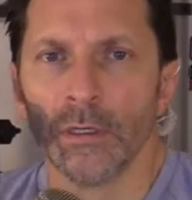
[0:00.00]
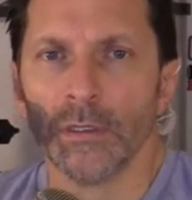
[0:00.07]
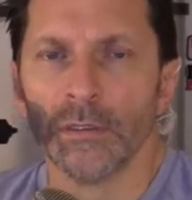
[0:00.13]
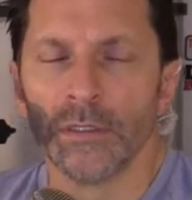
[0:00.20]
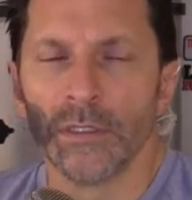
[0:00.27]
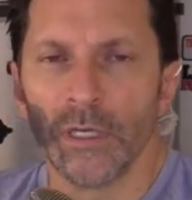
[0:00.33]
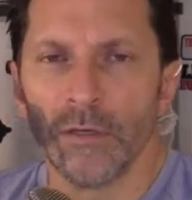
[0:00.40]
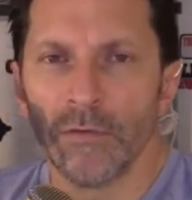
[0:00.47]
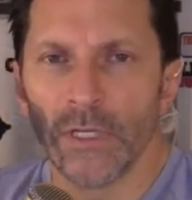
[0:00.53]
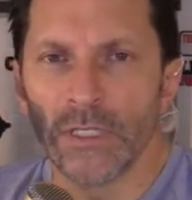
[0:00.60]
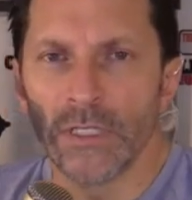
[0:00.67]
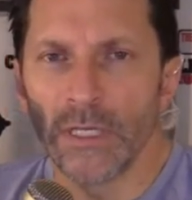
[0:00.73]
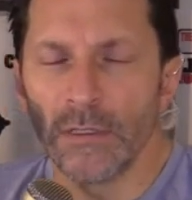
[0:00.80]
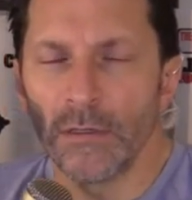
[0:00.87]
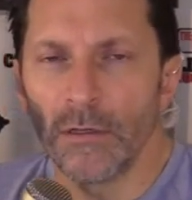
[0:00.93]
Stephen, to
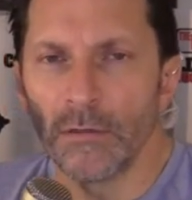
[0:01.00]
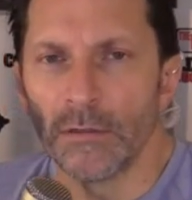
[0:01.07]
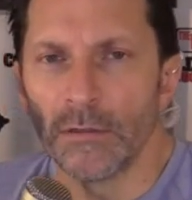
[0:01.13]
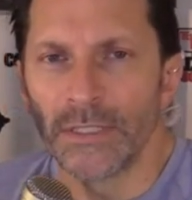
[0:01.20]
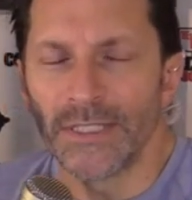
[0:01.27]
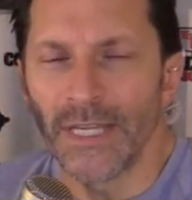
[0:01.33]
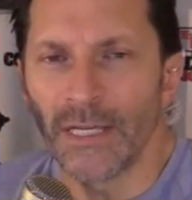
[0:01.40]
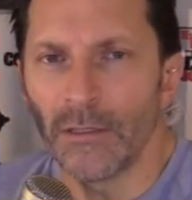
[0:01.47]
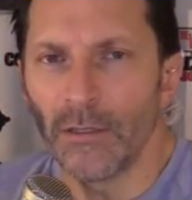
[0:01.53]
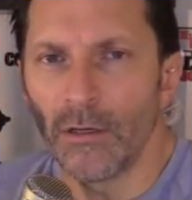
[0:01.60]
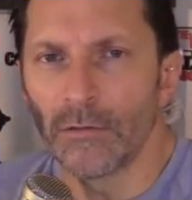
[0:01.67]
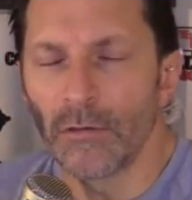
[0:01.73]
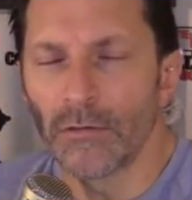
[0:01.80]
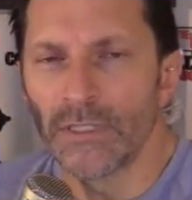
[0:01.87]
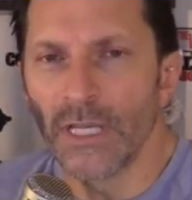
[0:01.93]
stay
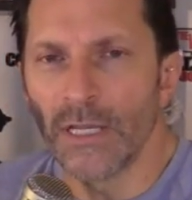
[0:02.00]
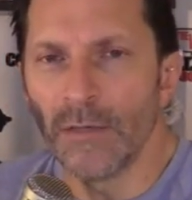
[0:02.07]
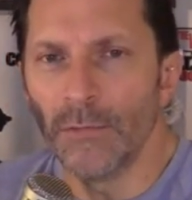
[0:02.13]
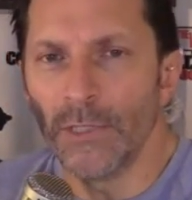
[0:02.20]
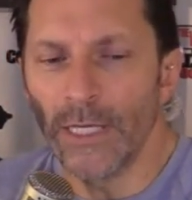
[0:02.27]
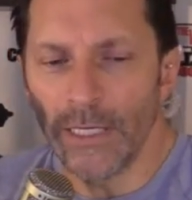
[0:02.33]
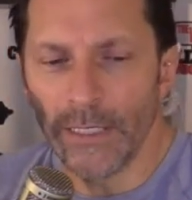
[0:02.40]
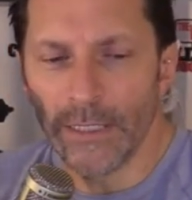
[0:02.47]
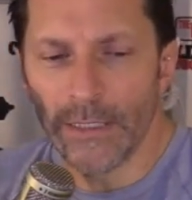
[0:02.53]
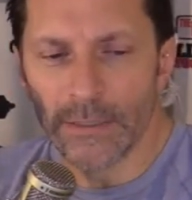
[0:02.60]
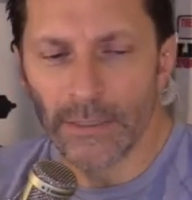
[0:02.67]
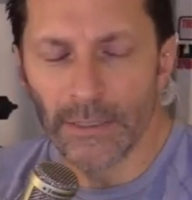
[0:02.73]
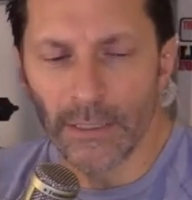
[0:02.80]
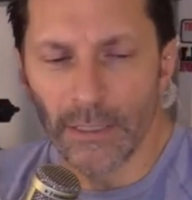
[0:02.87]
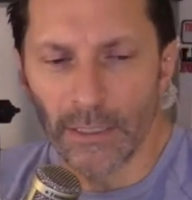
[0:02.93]
along those same
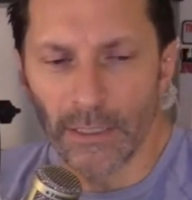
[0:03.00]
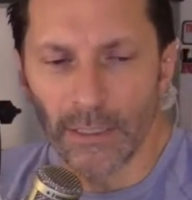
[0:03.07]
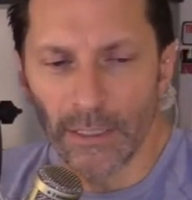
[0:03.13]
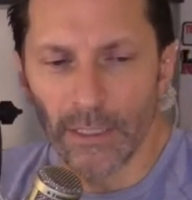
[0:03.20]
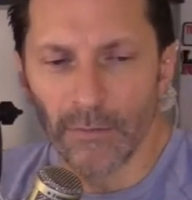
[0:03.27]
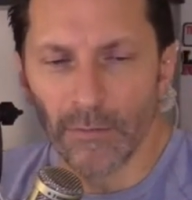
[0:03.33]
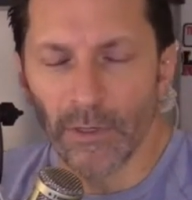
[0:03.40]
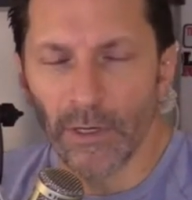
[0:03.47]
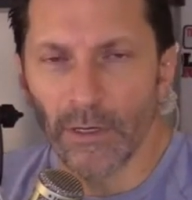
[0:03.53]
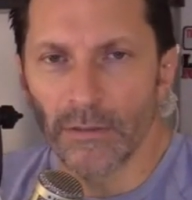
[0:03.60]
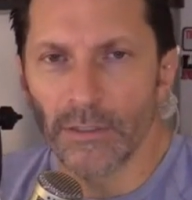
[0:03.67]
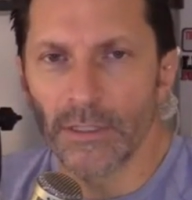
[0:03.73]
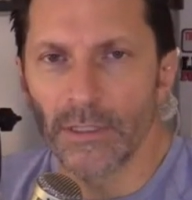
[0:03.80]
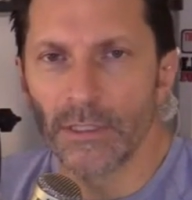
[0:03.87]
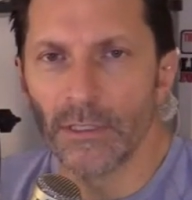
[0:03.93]
lines in
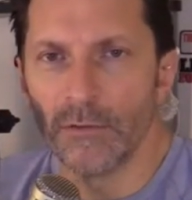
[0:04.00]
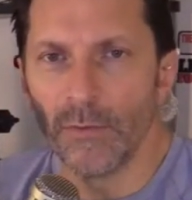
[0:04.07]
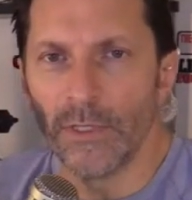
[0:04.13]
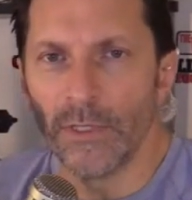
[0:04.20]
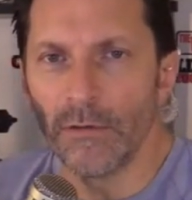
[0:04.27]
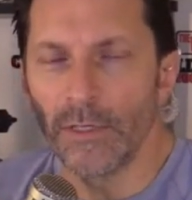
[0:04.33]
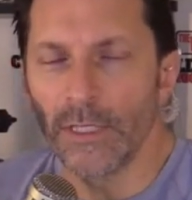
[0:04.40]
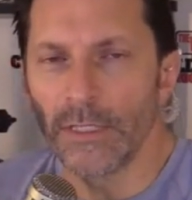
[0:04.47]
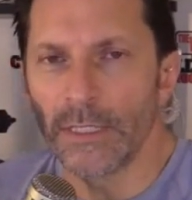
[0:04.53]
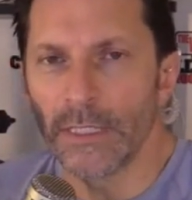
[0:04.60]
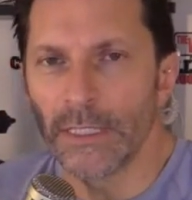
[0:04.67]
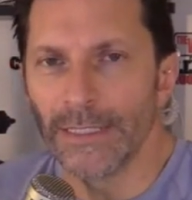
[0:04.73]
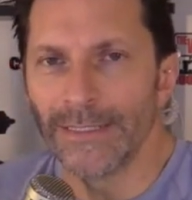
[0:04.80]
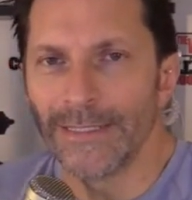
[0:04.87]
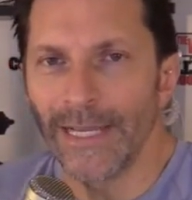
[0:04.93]
regards to, we know
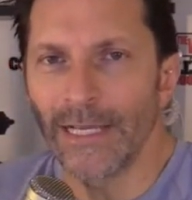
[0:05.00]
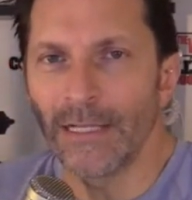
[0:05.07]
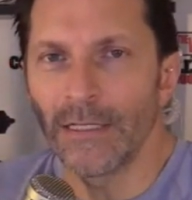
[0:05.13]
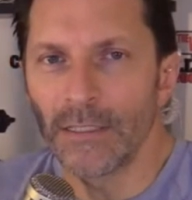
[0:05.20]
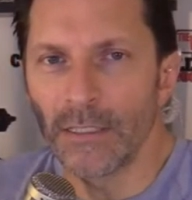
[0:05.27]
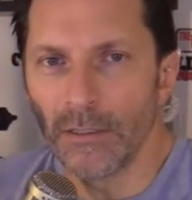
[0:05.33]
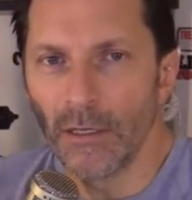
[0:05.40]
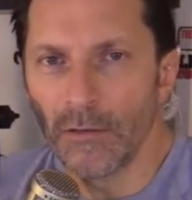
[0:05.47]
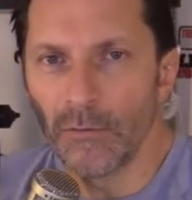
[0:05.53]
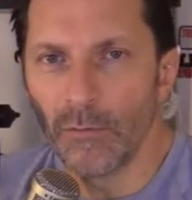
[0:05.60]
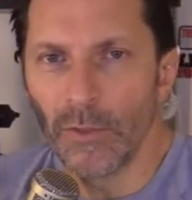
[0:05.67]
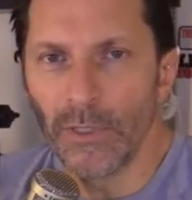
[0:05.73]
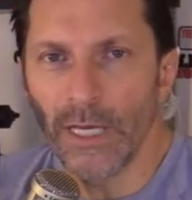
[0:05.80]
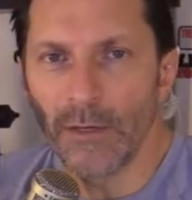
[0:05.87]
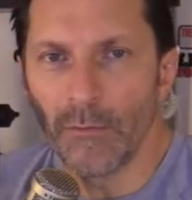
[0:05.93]
that talent alone
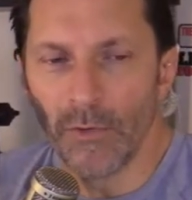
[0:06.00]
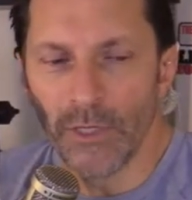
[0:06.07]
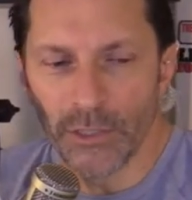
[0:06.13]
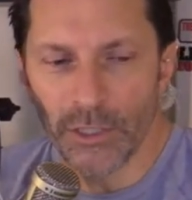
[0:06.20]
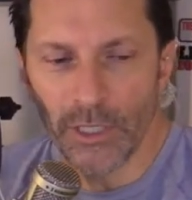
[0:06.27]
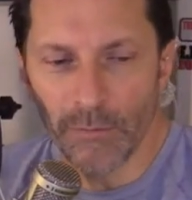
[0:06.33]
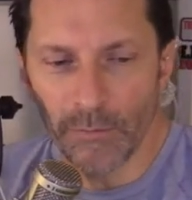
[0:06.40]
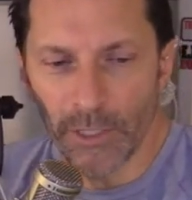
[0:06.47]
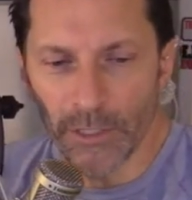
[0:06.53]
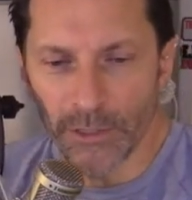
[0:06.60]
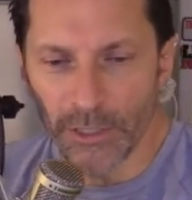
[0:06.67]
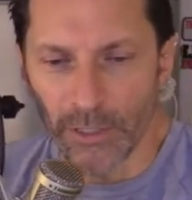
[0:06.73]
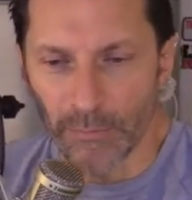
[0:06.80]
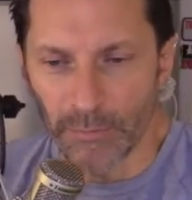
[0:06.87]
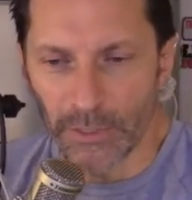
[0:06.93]
will not win
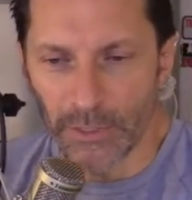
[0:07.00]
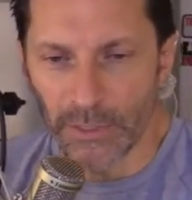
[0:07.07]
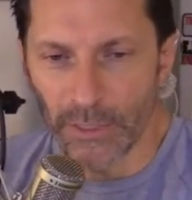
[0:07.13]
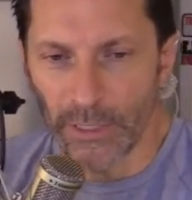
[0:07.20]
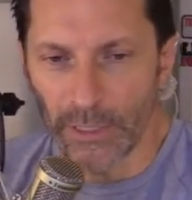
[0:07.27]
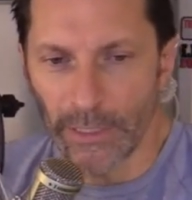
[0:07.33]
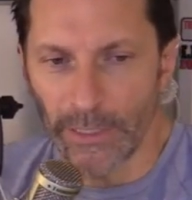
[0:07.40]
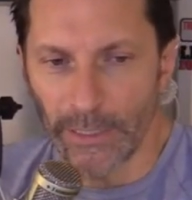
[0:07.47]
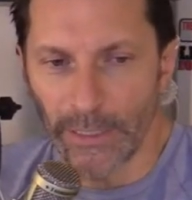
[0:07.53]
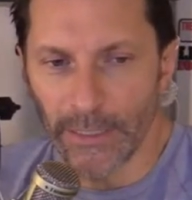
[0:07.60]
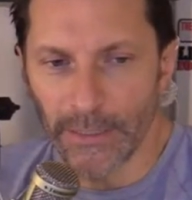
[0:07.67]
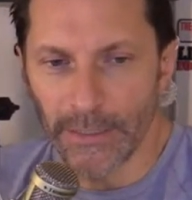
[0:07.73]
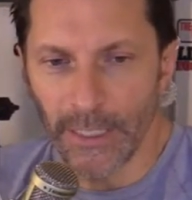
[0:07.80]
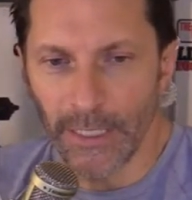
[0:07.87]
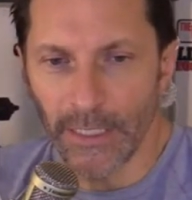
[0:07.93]
championships.
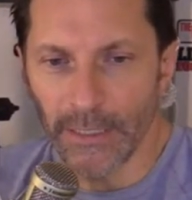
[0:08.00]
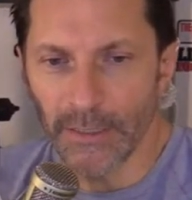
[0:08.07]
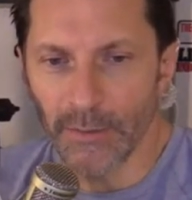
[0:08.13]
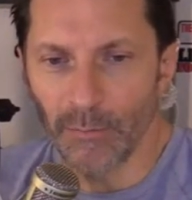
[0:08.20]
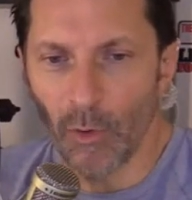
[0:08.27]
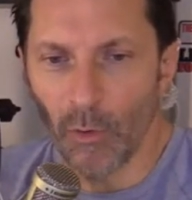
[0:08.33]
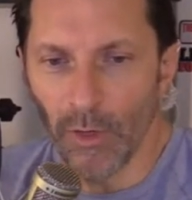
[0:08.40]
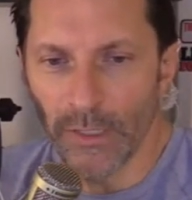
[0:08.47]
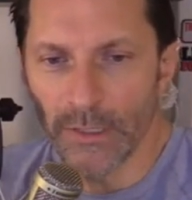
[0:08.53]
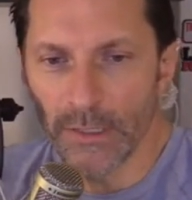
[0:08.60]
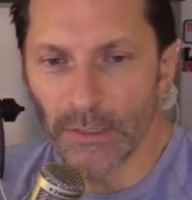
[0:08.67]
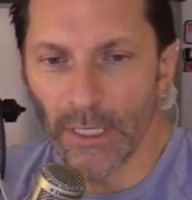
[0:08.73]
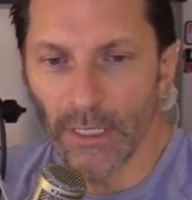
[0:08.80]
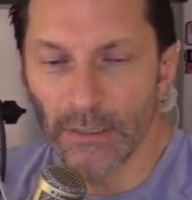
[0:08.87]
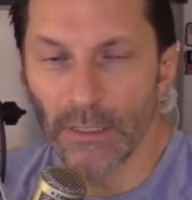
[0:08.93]
It takes poise,
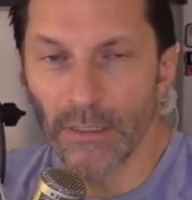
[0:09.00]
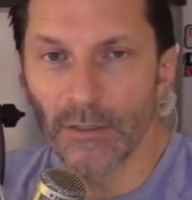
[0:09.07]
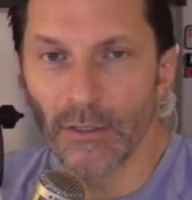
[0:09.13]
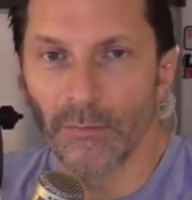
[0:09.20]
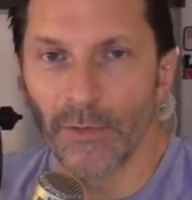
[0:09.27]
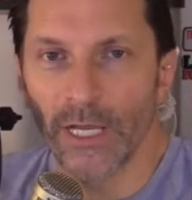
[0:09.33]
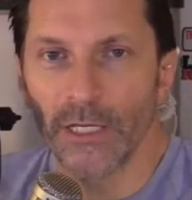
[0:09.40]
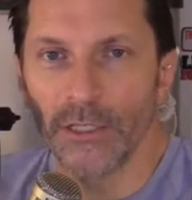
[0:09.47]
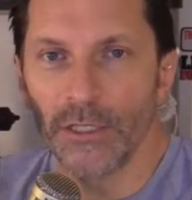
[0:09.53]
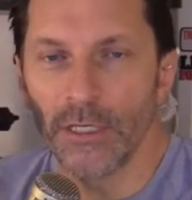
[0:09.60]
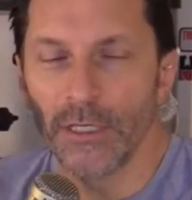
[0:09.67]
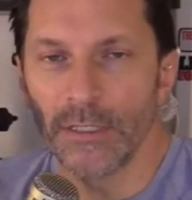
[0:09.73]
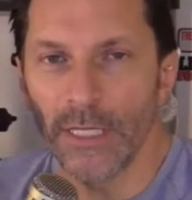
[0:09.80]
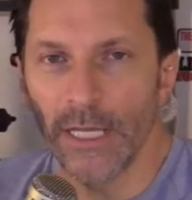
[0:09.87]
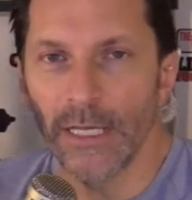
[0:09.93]
it takes determination,
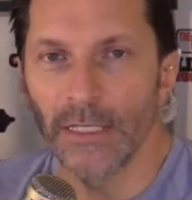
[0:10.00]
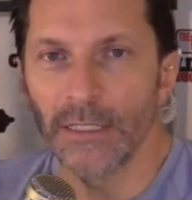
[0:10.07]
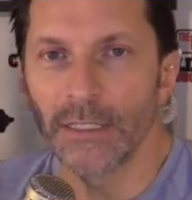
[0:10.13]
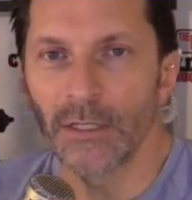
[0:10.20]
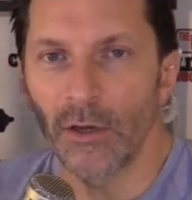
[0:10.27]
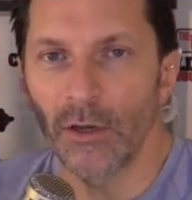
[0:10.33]
it takes the